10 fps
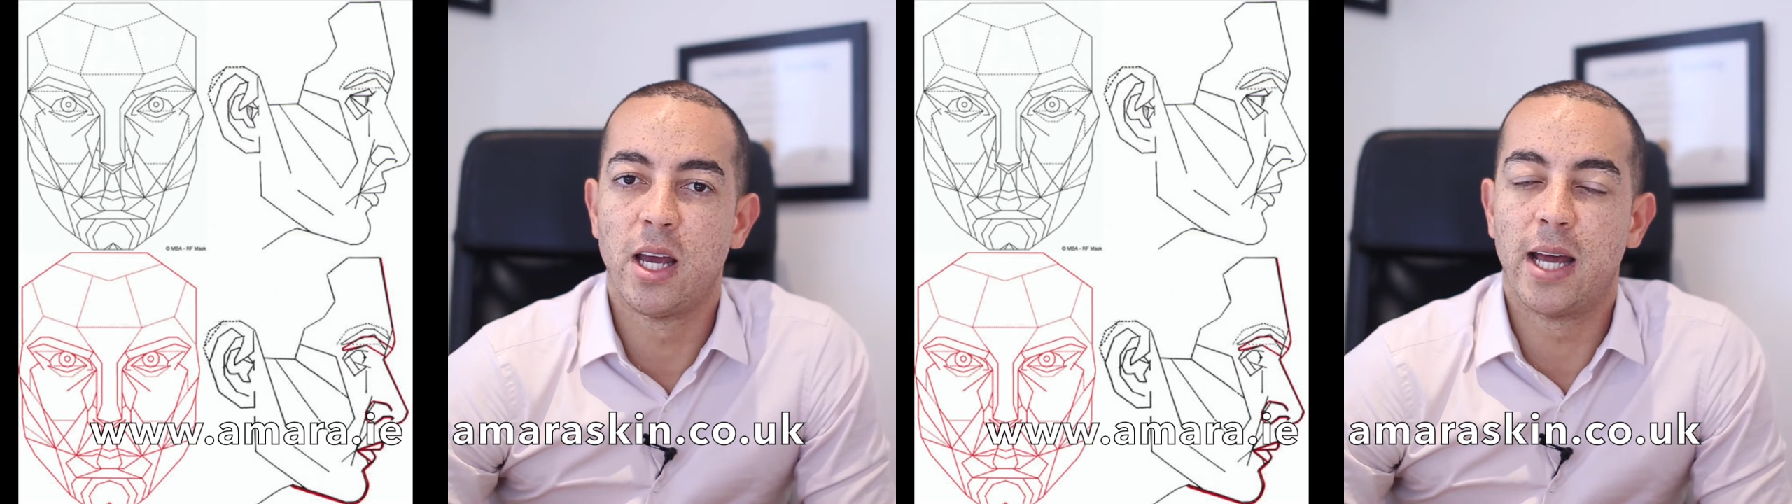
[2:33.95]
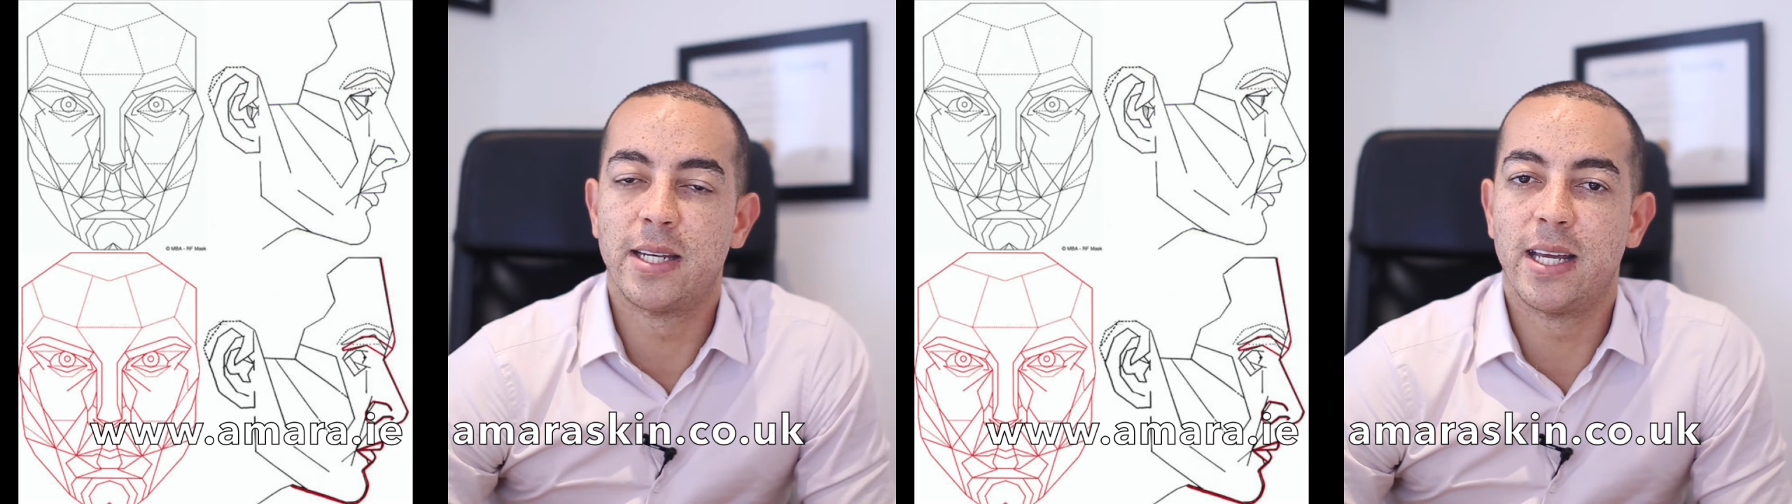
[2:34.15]

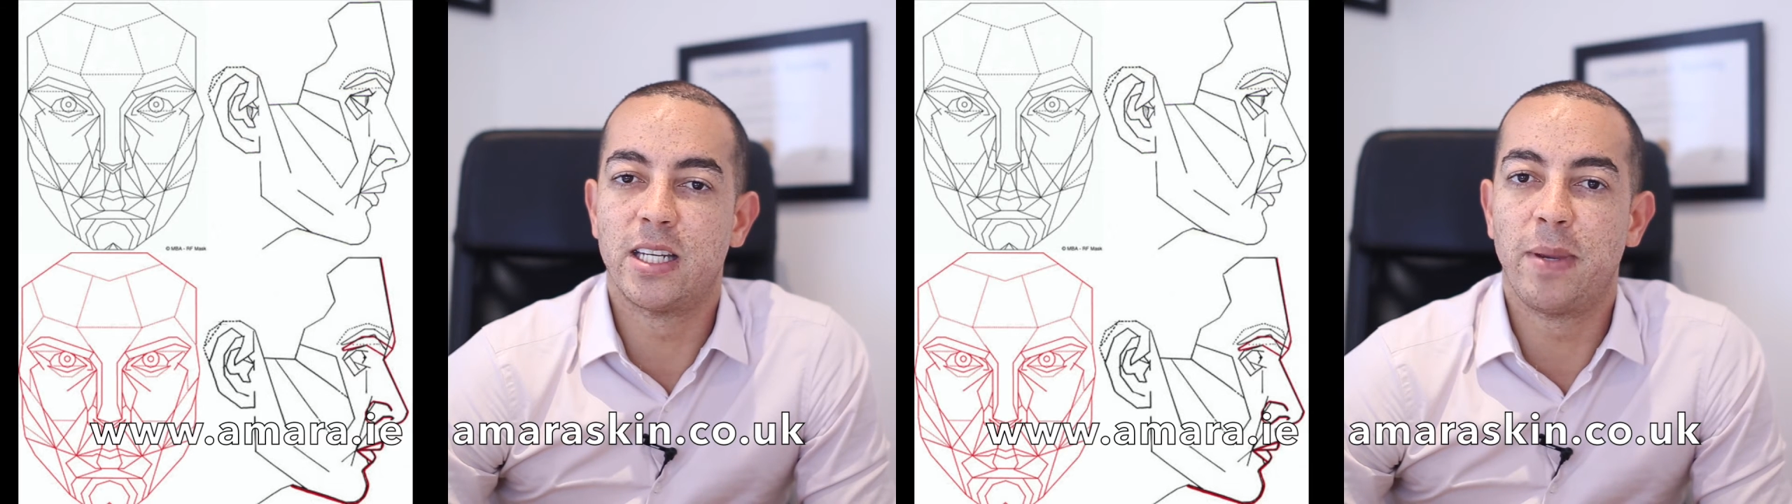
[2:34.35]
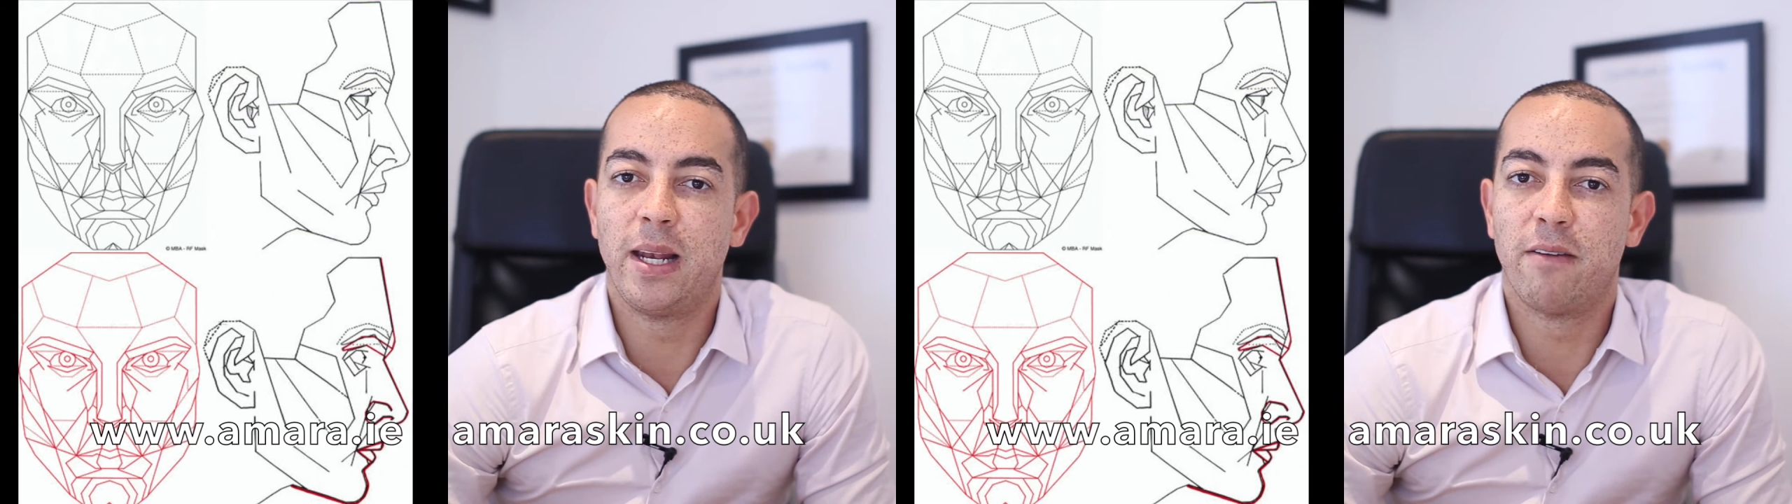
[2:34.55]
and
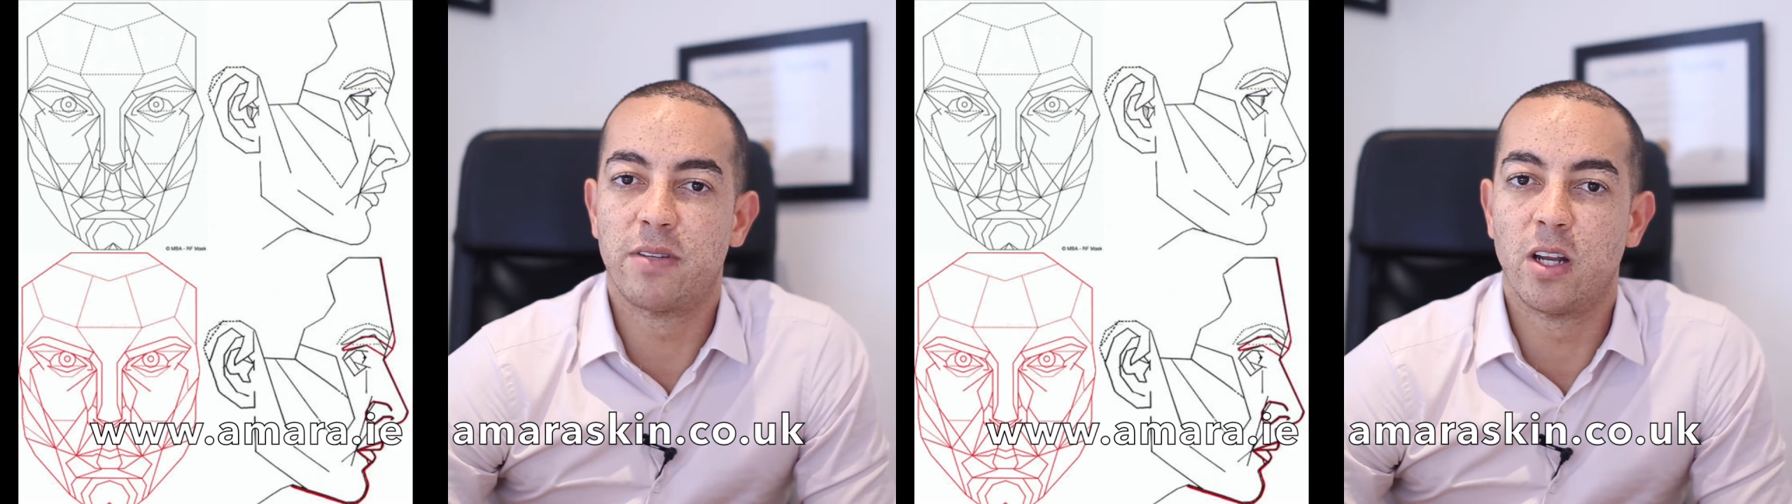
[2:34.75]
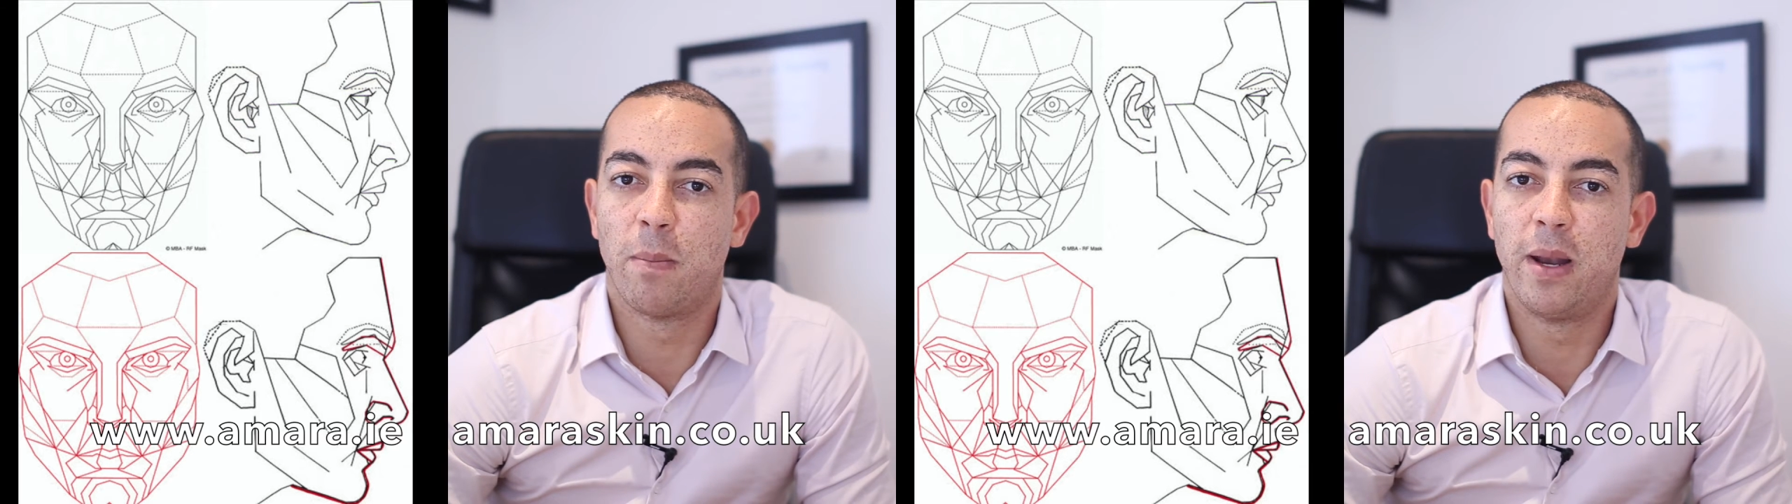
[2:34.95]
tend to be
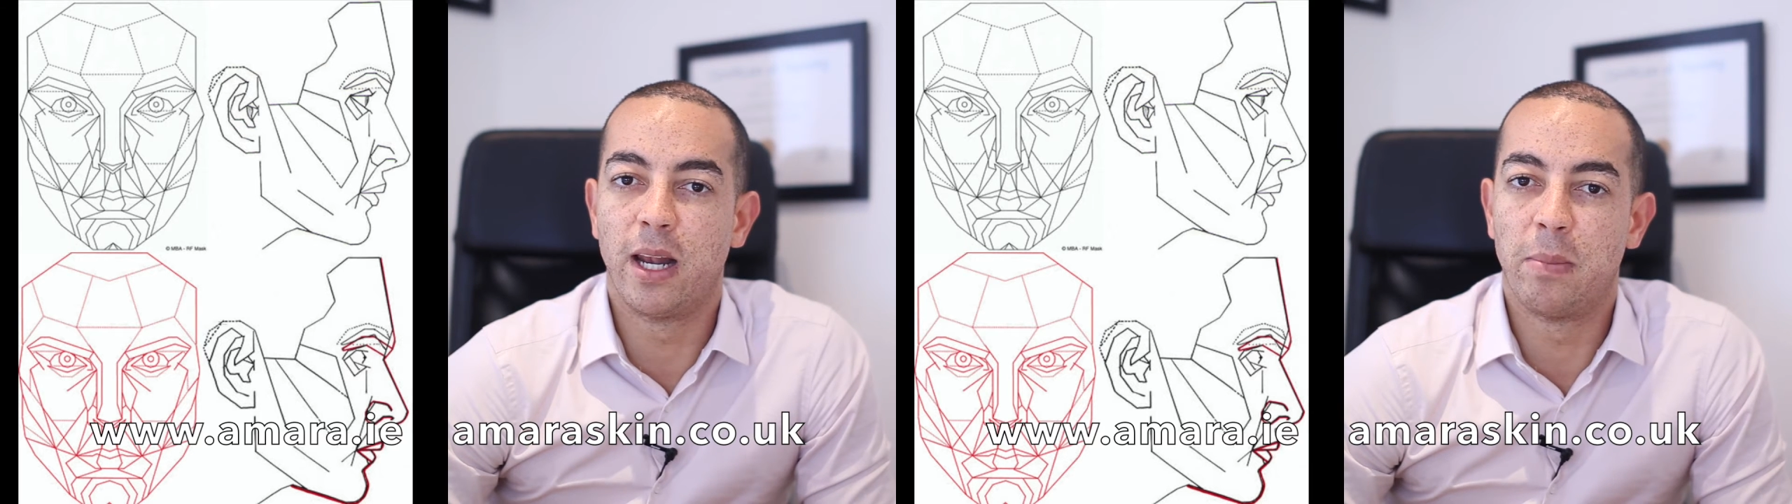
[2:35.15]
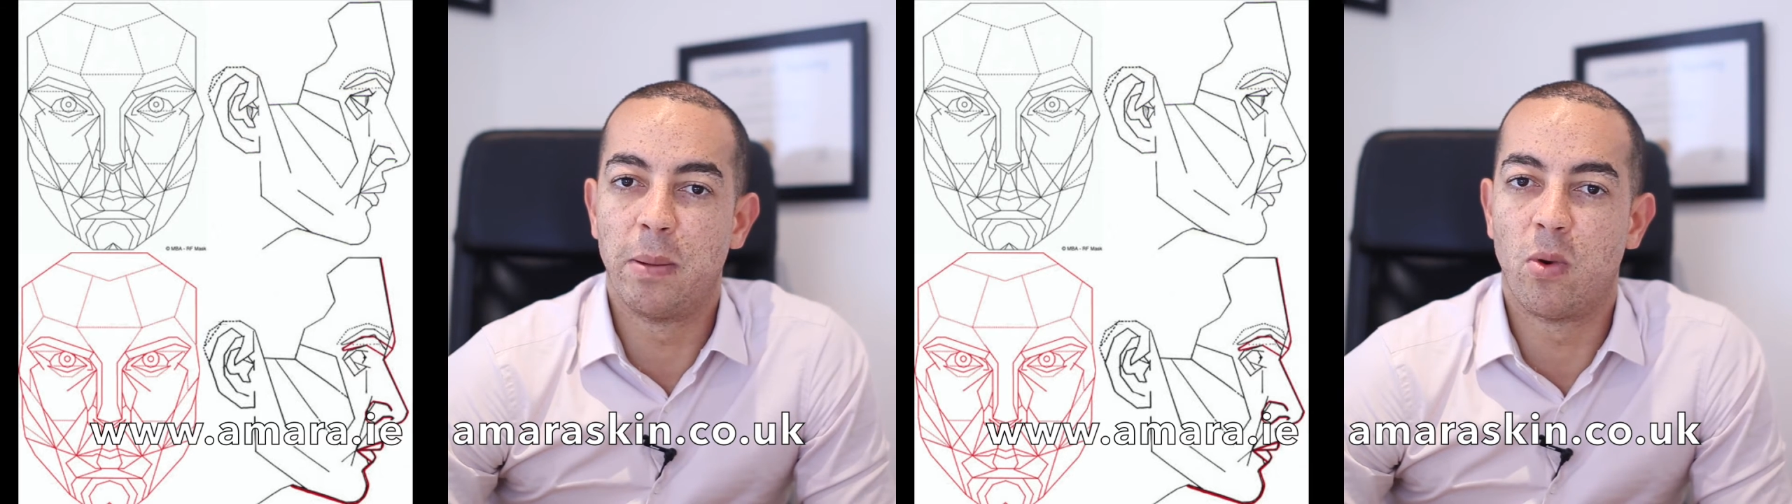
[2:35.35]
lifted up a
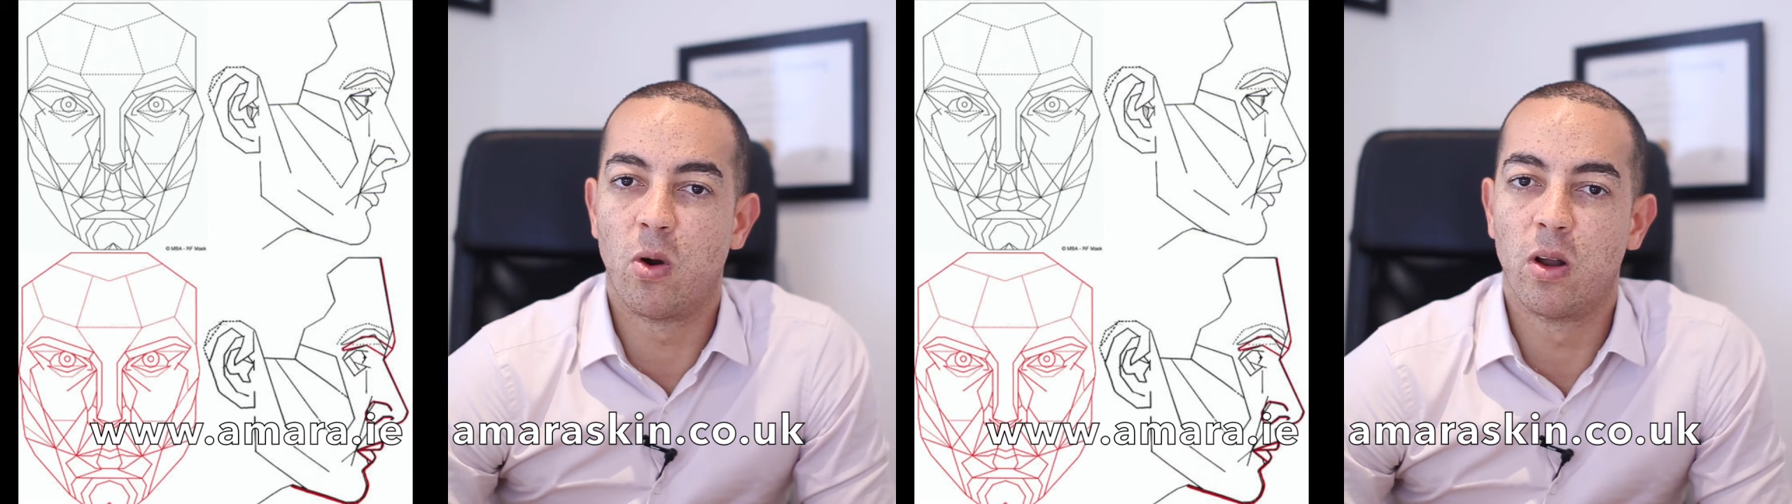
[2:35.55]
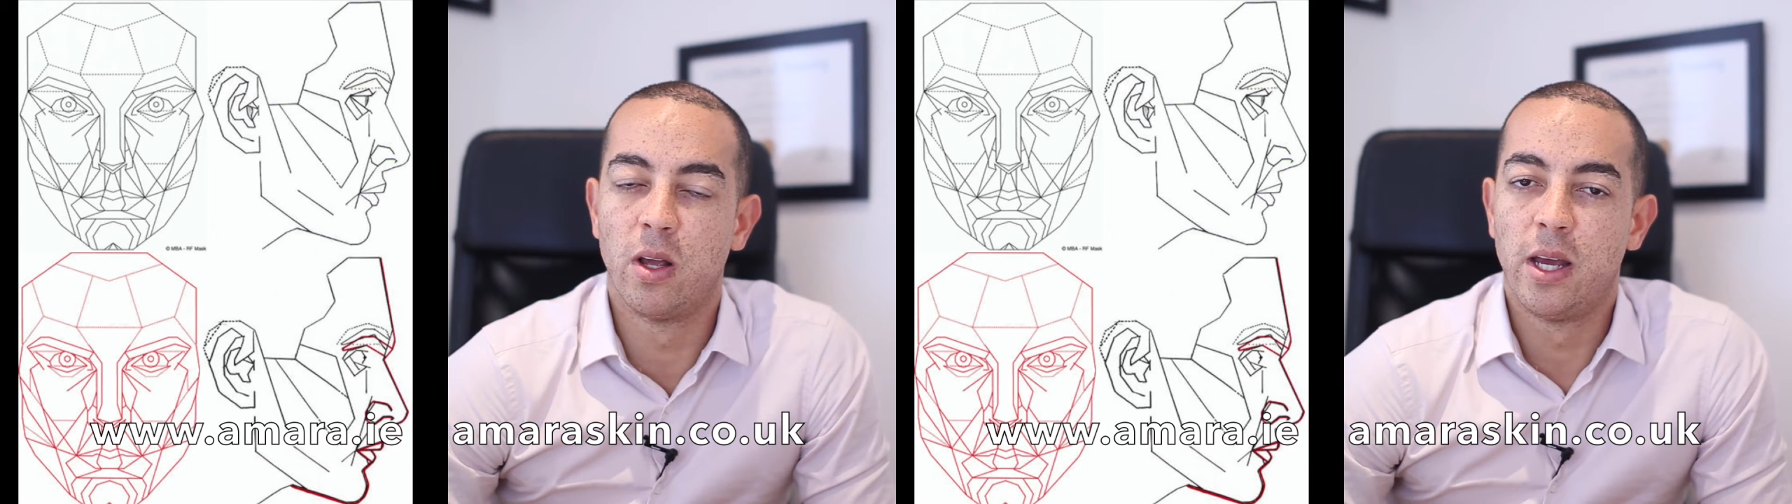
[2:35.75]
little bit
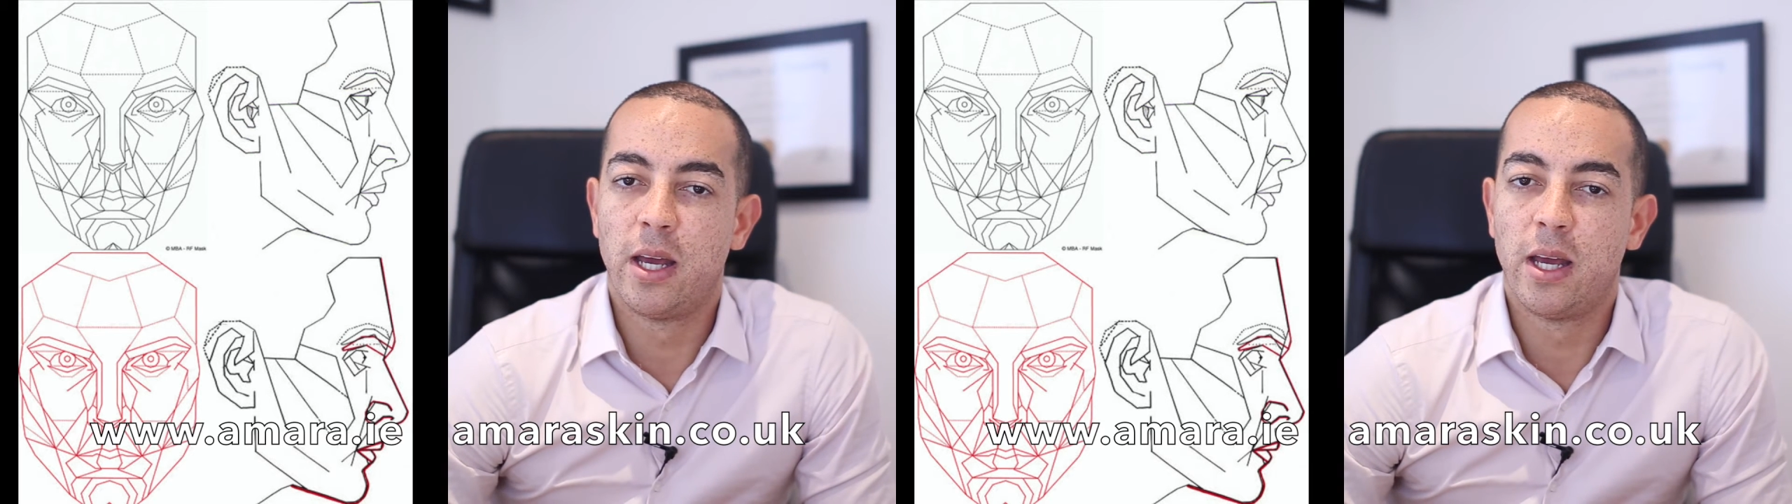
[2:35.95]
more.